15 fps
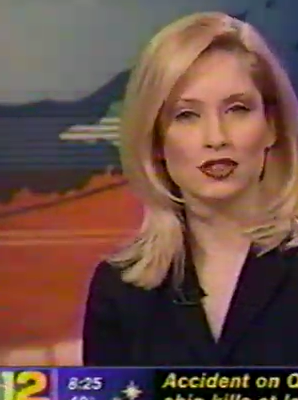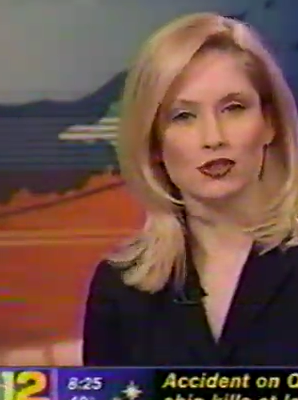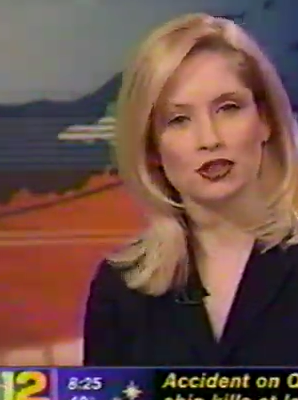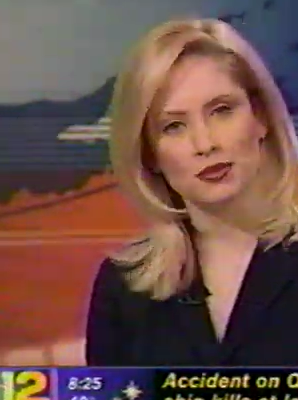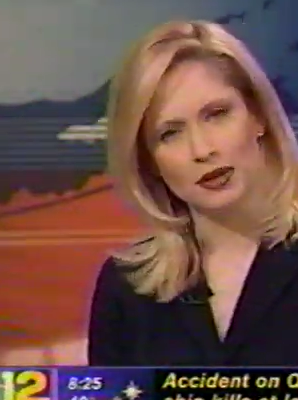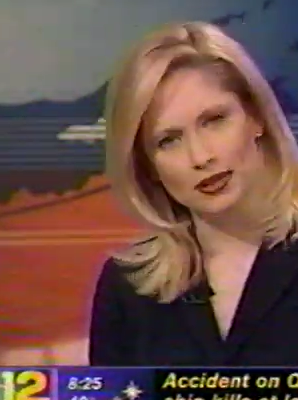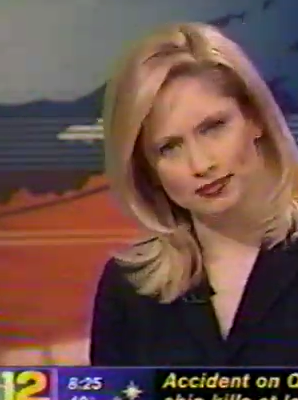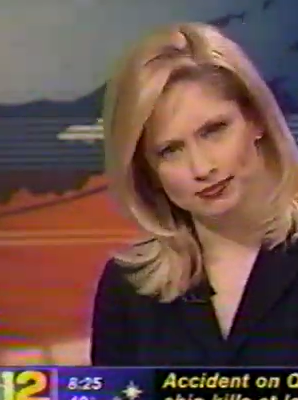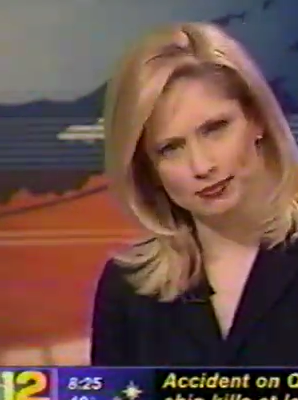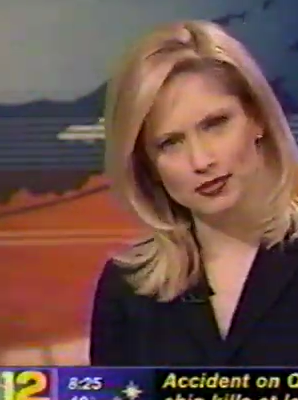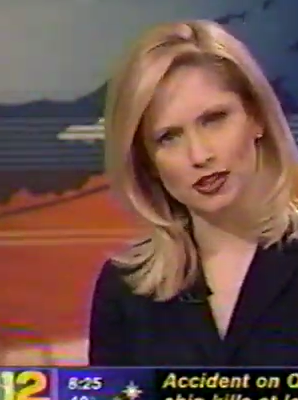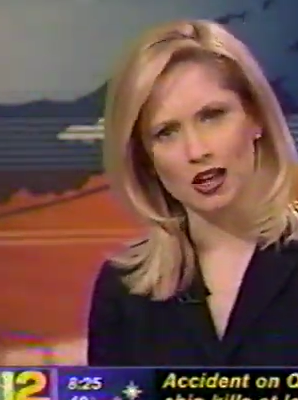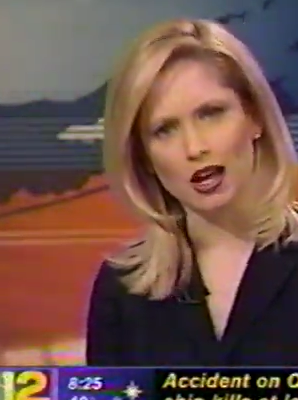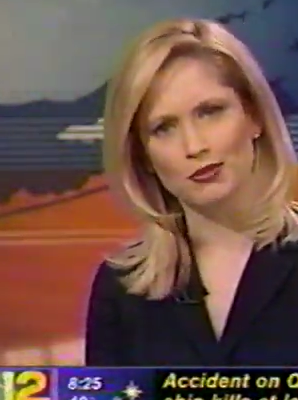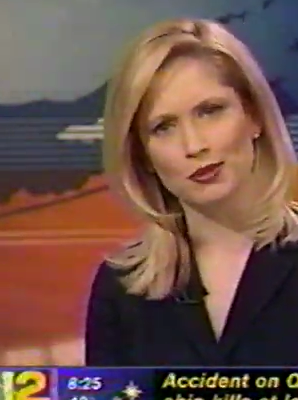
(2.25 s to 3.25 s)
So come on,
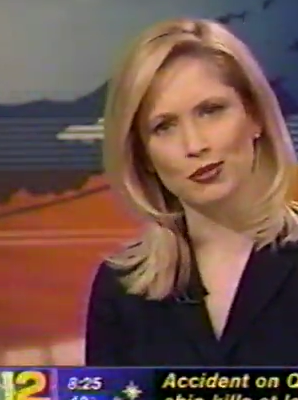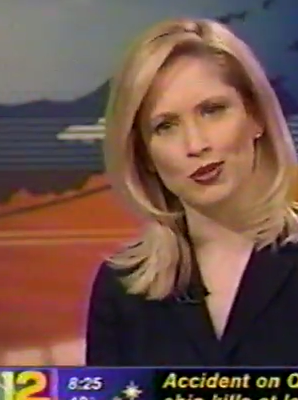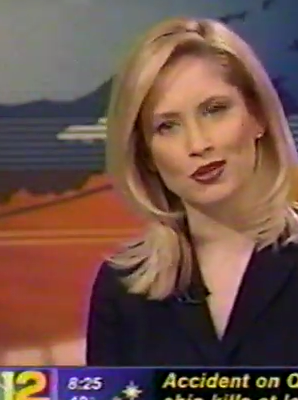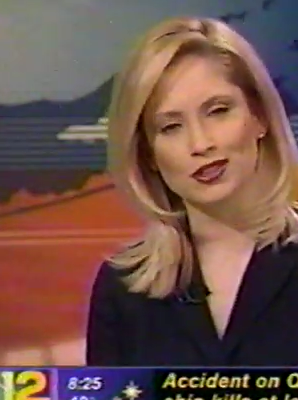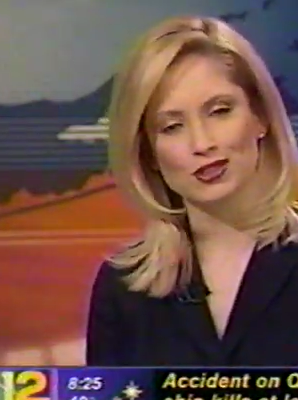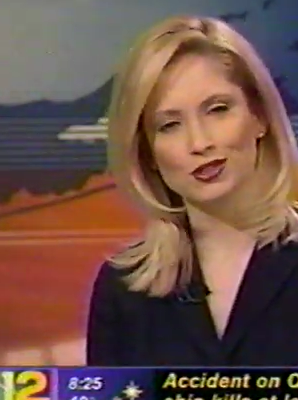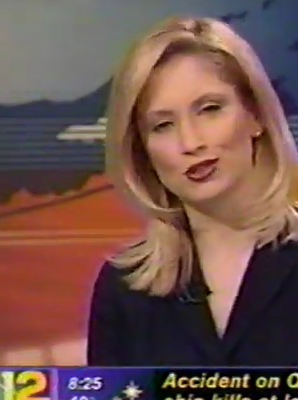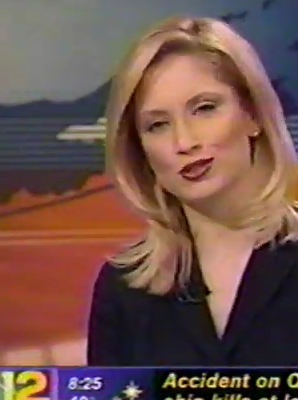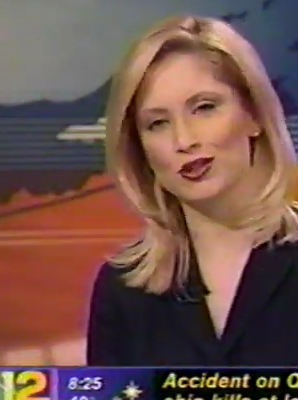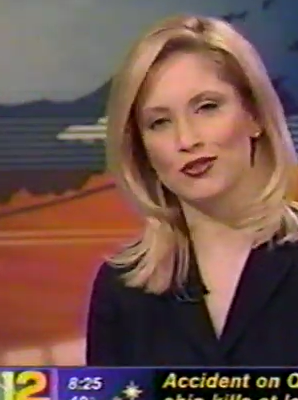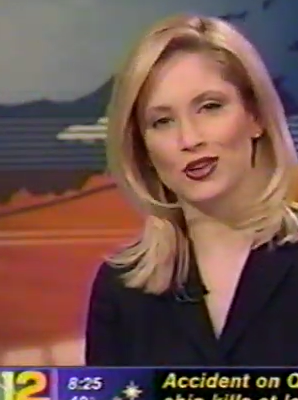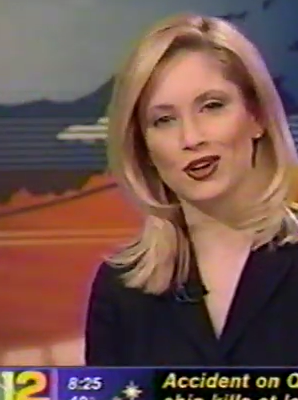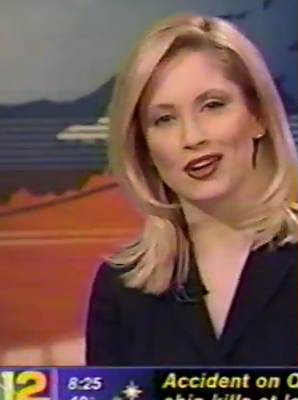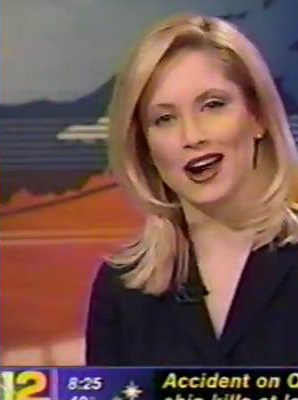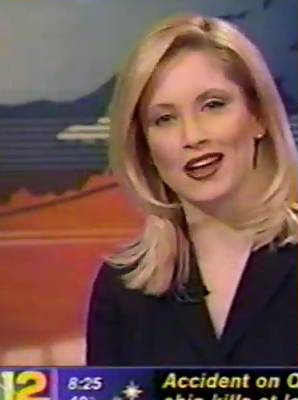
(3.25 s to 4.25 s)
climb aboard as News
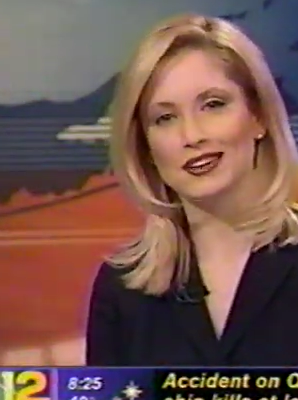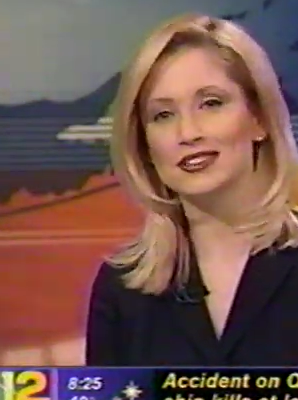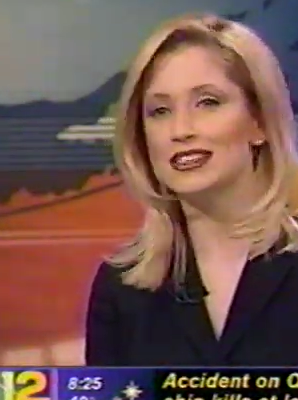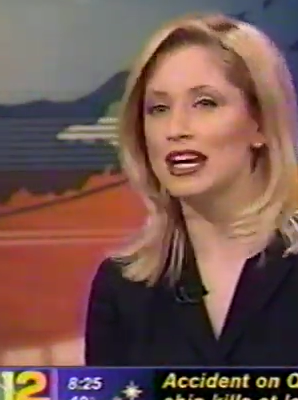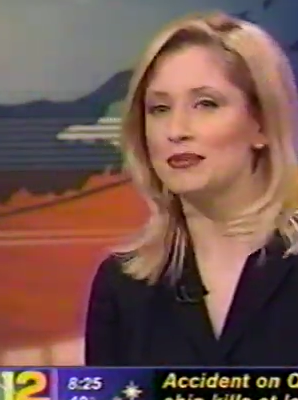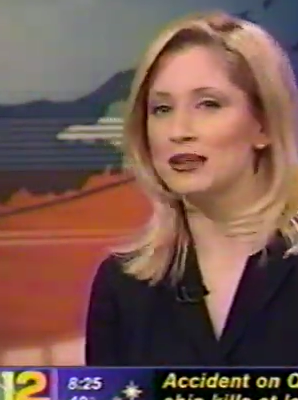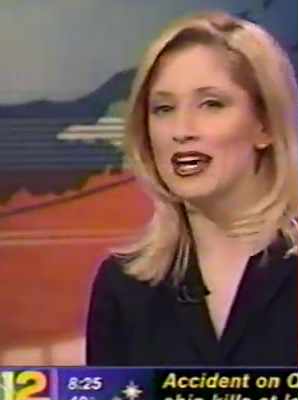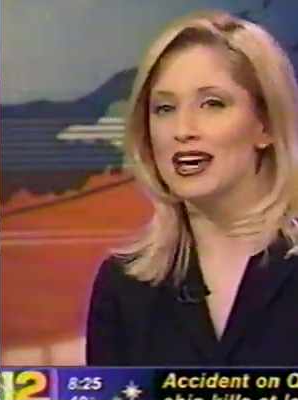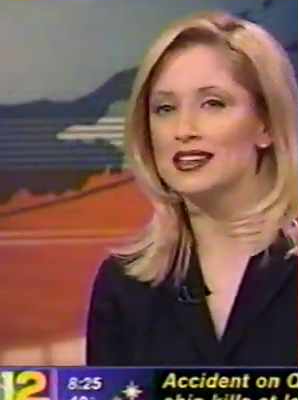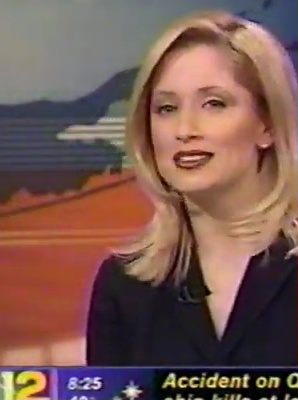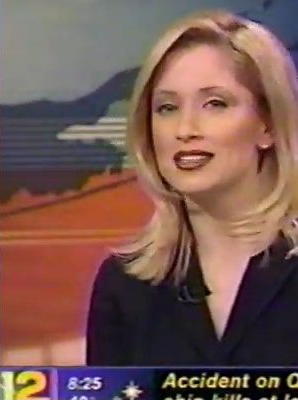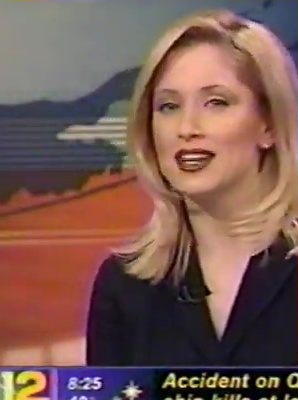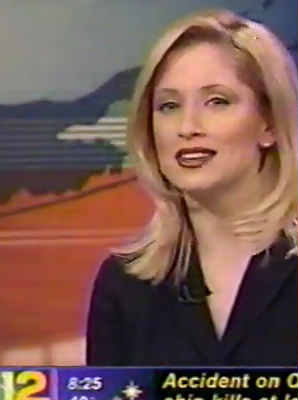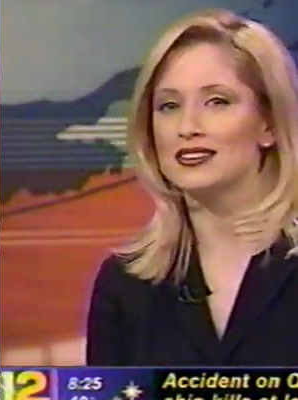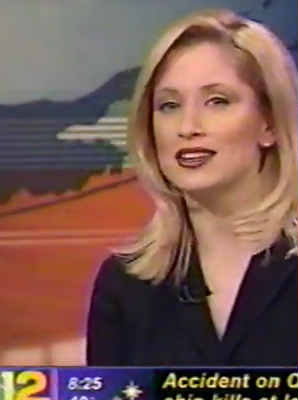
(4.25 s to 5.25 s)
12 Long Island's Amy
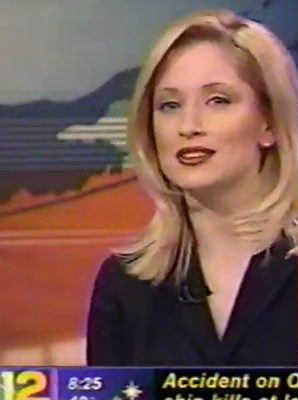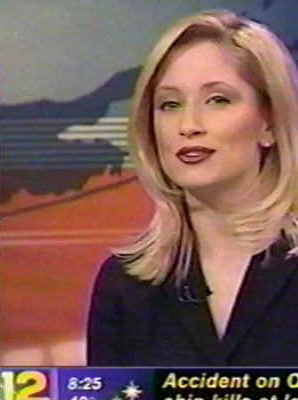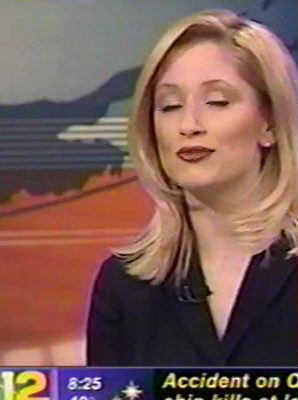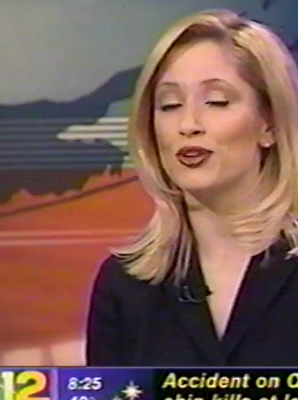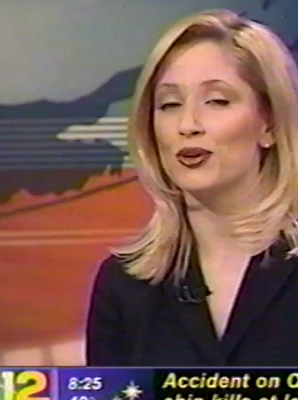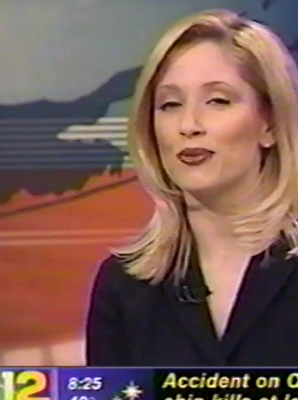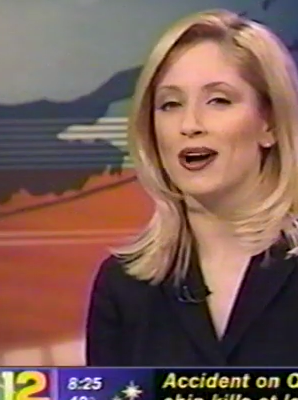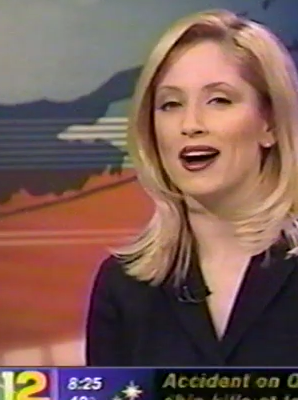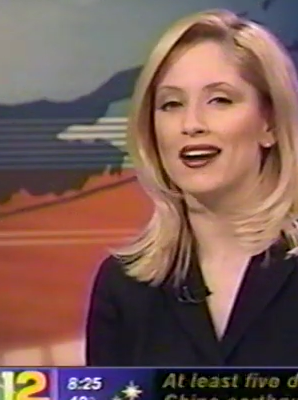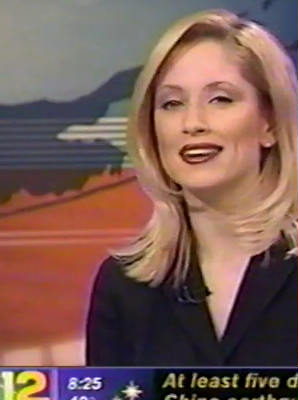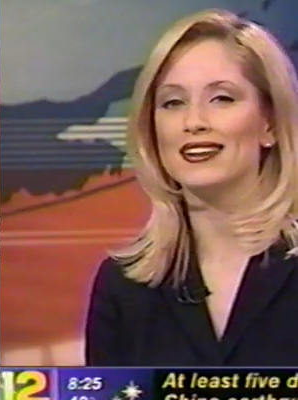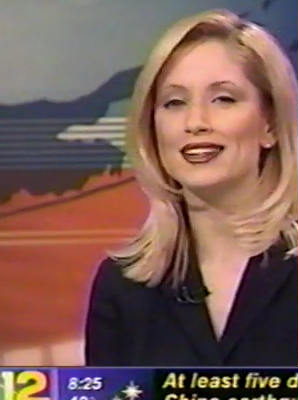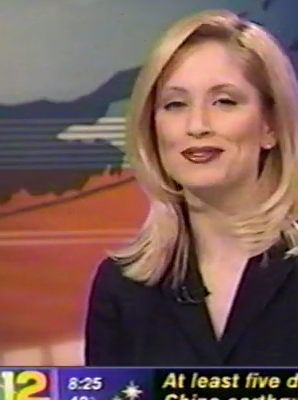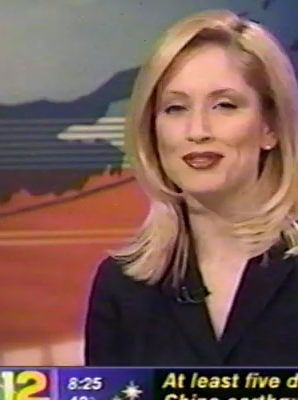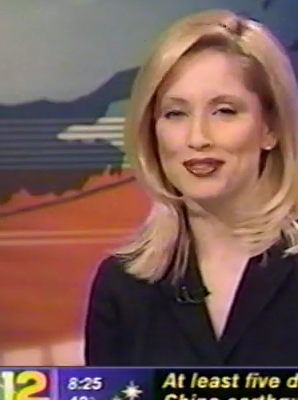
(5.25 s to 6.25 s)
Day takes us for a
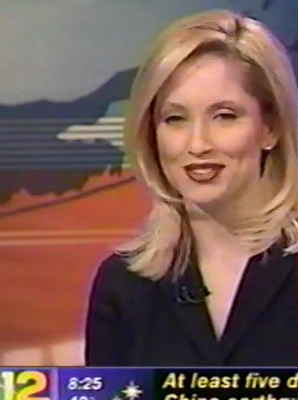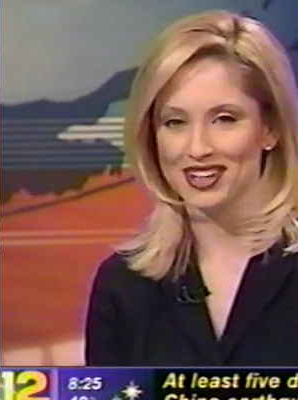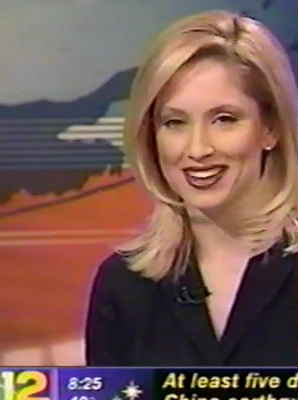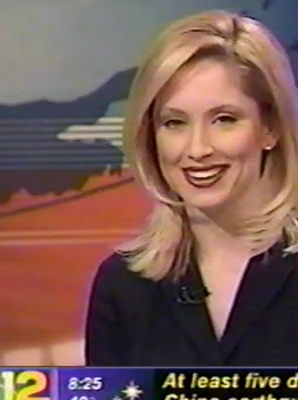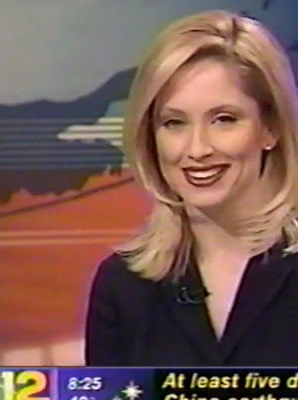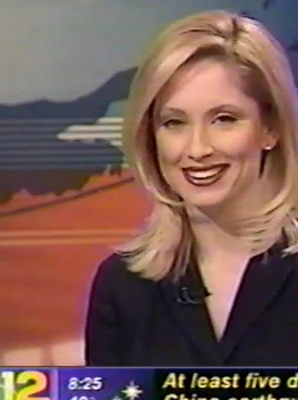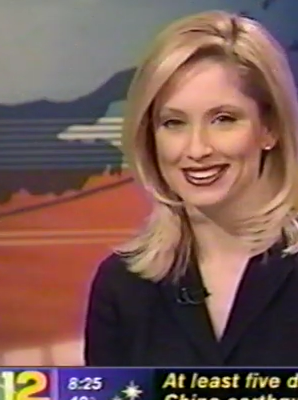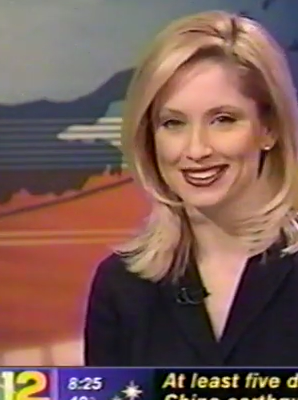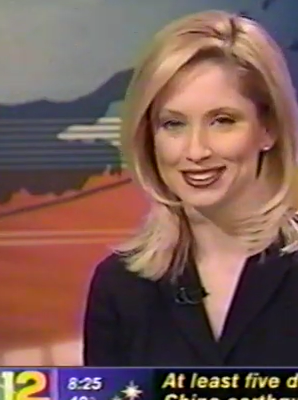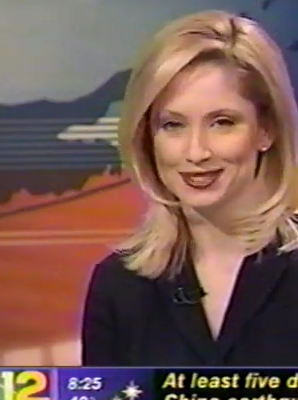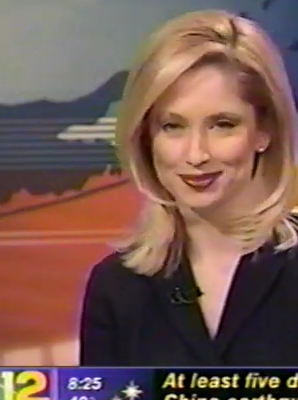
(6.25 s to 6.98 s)
ride in Riverhead.